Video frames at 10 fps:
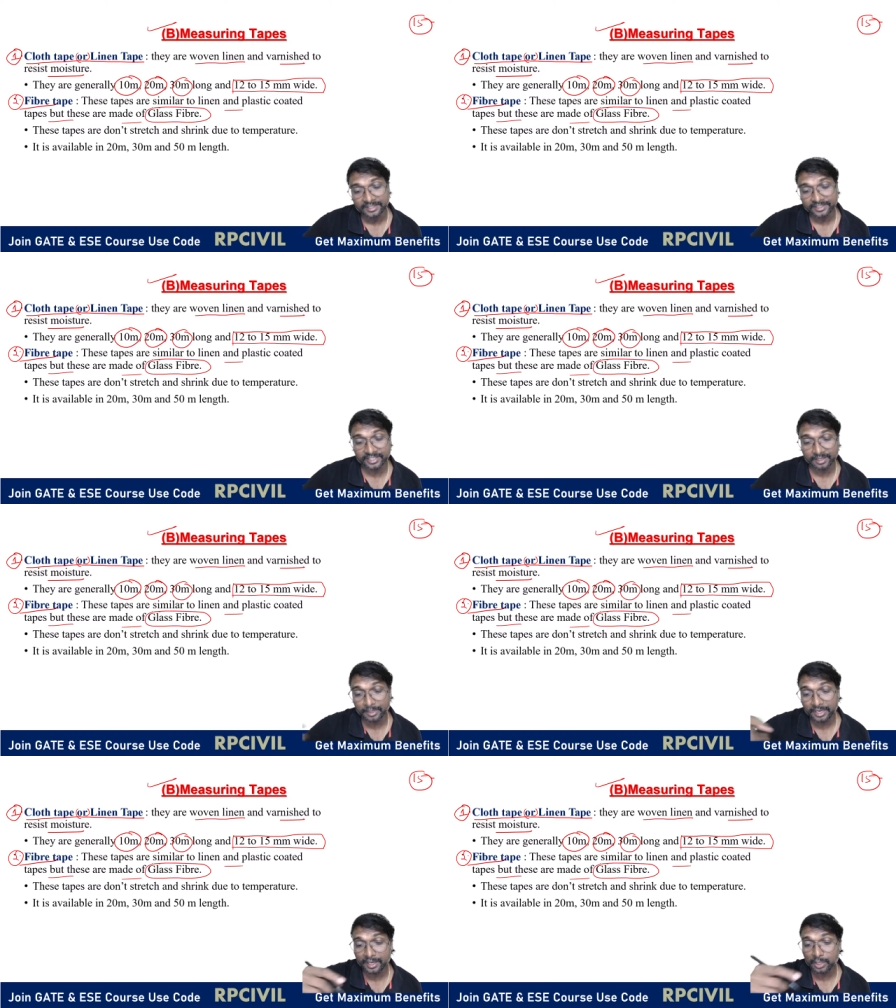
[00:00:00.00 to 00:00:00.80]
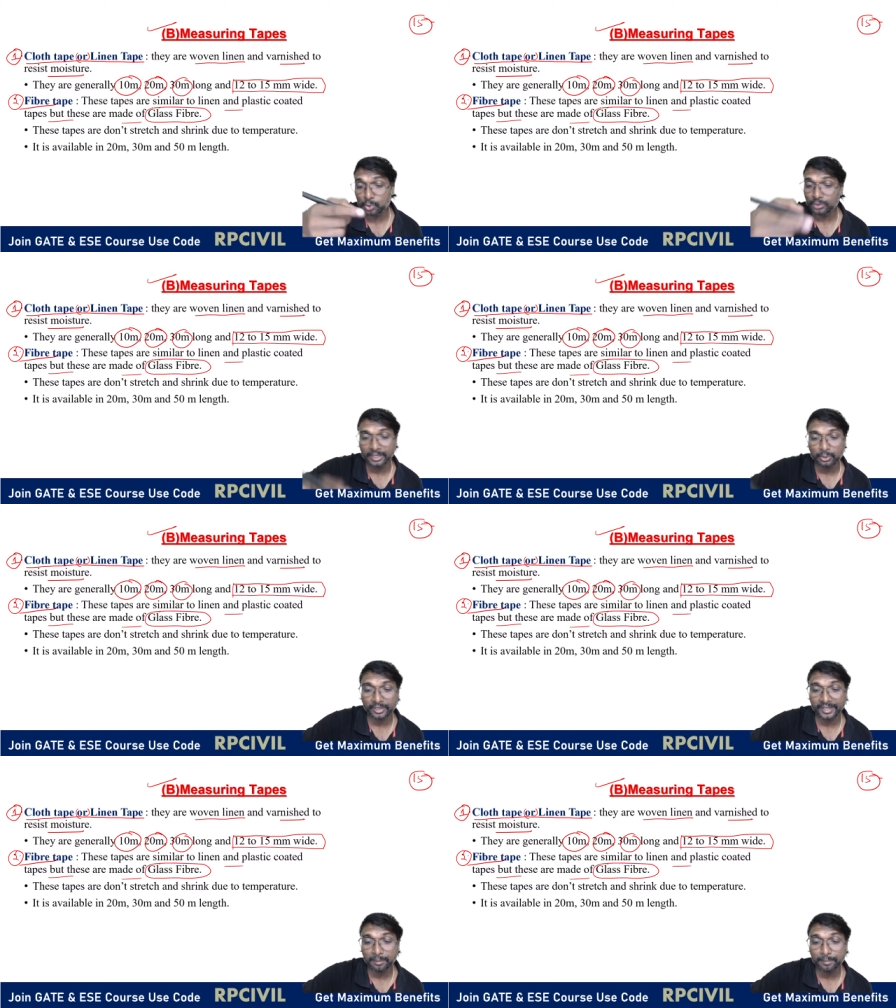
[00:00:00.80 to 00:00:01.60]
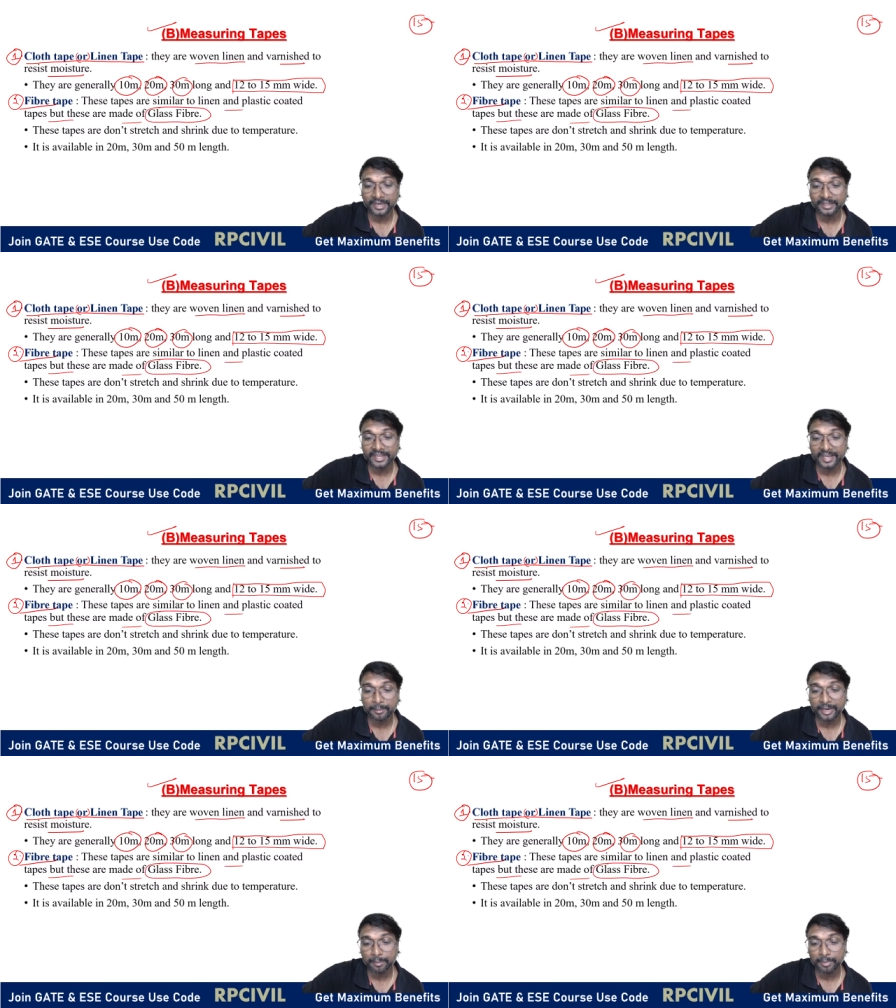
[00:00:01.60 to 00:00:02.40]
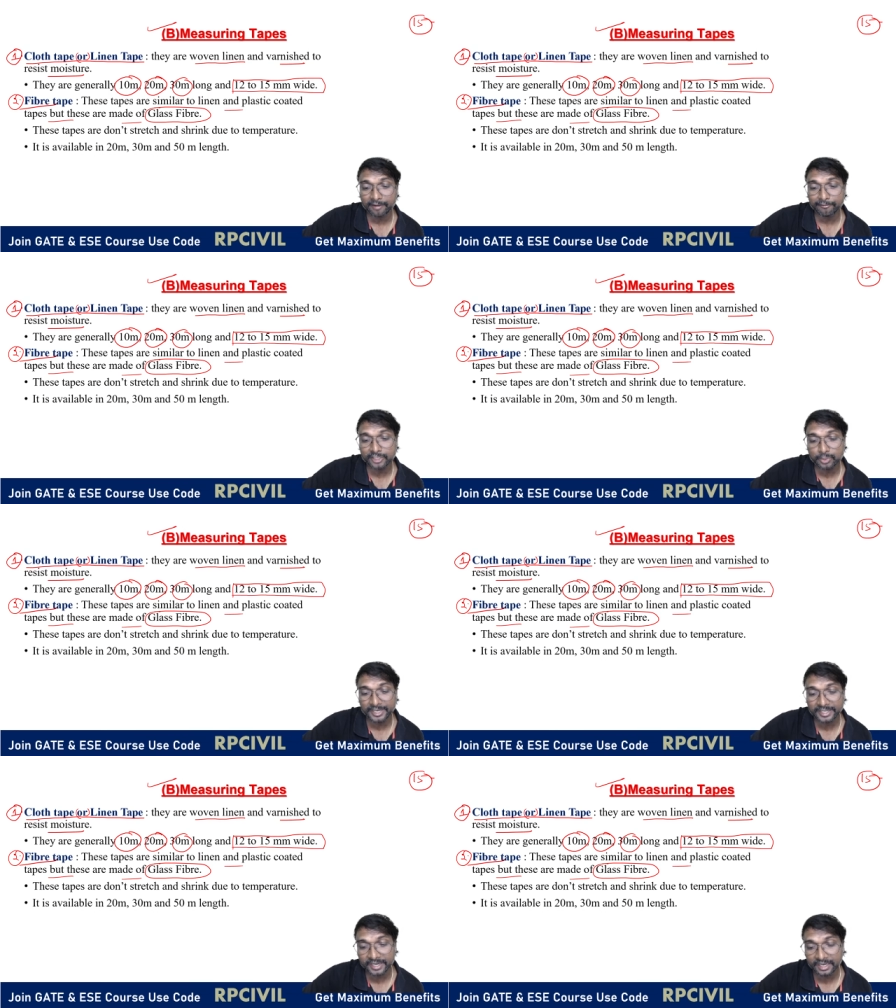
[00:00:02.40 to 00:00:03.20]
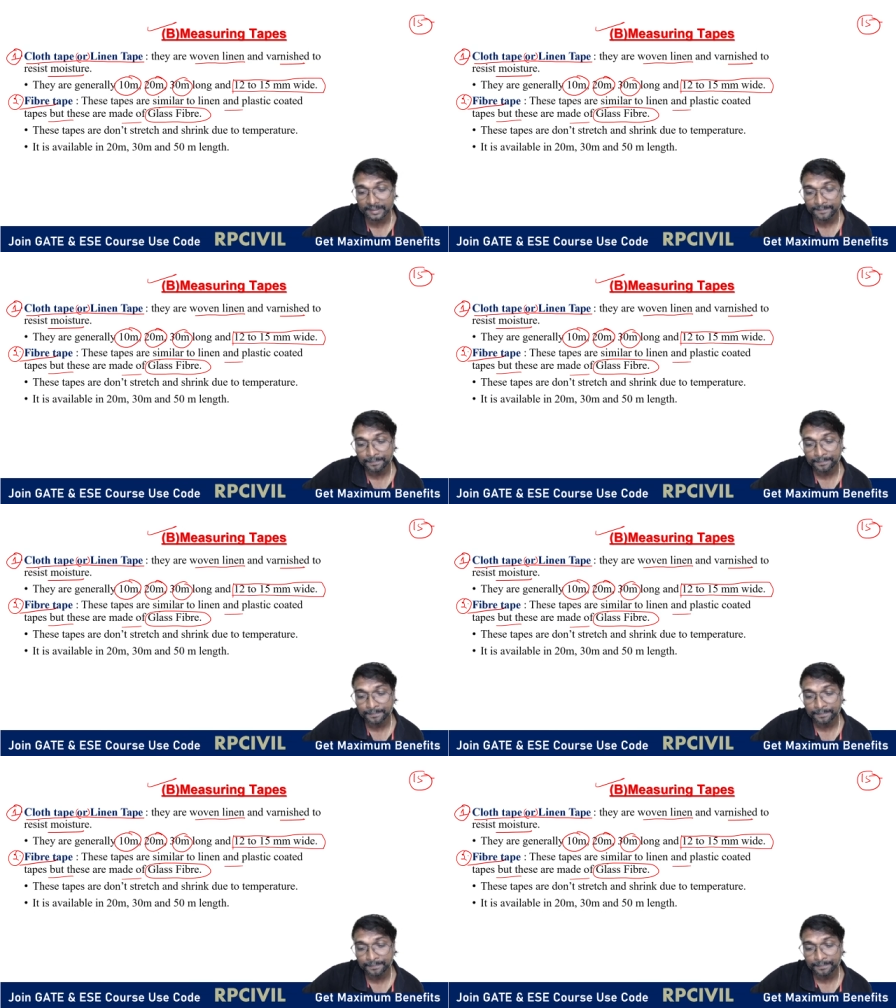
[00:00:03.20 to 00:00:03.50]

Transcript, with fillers: Similar to that only, but they are made up of which material?